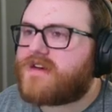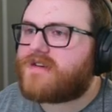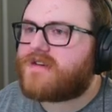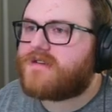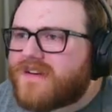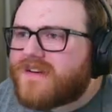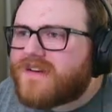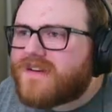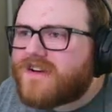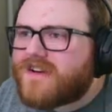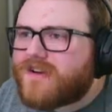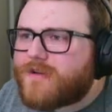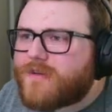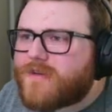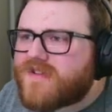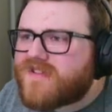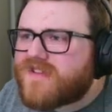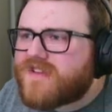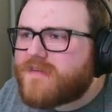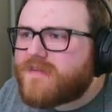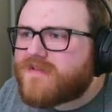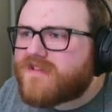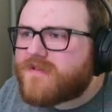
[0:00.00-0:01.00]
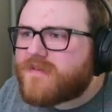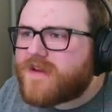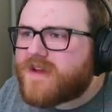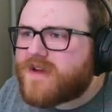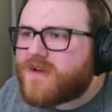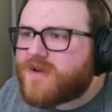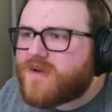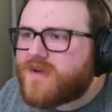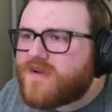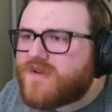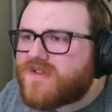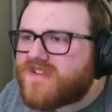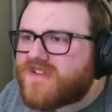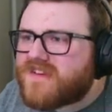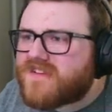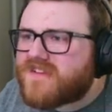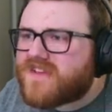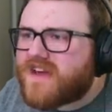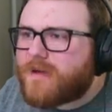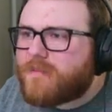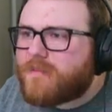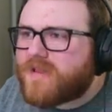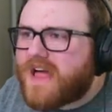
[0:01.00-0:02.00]
It almost seems to be oozing
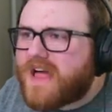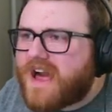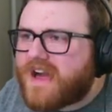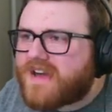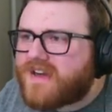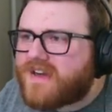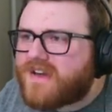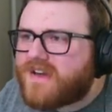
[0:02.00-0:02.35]
that black